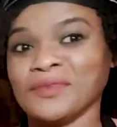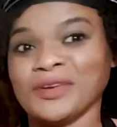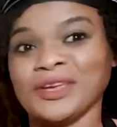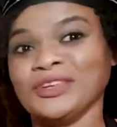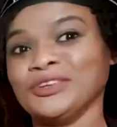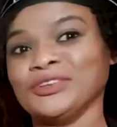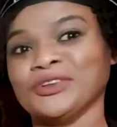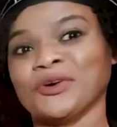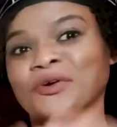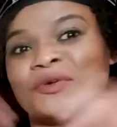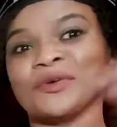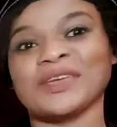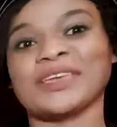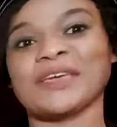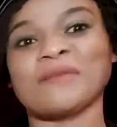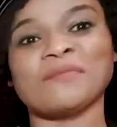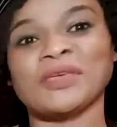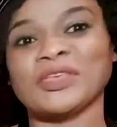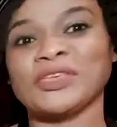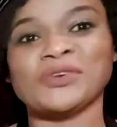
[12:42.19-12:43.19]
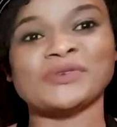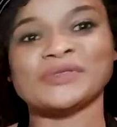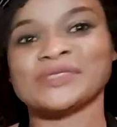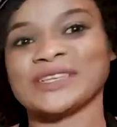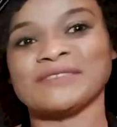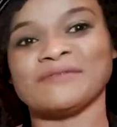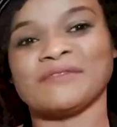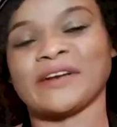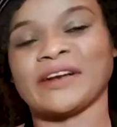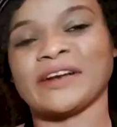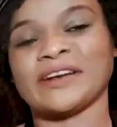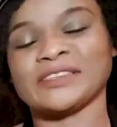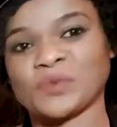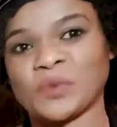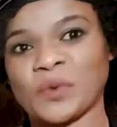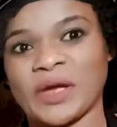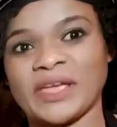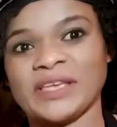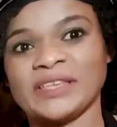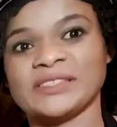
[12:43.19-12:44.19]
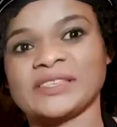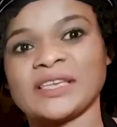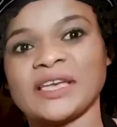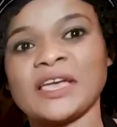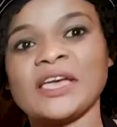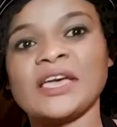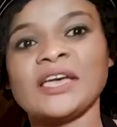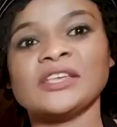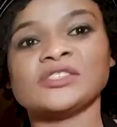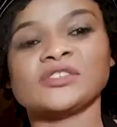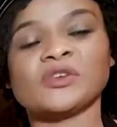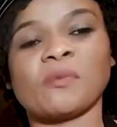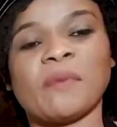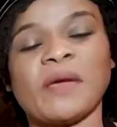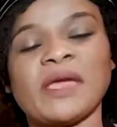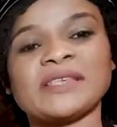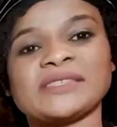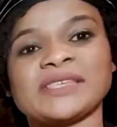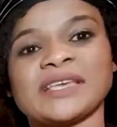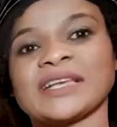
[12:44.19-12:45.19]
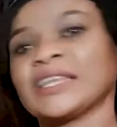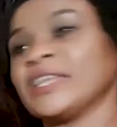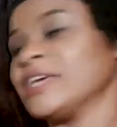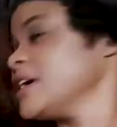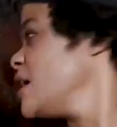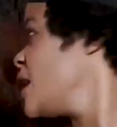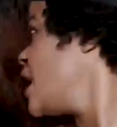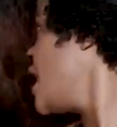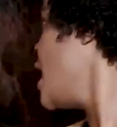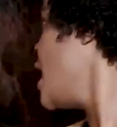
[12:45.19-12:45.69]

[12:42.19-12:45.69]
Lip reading: it can be used in various ways. So basically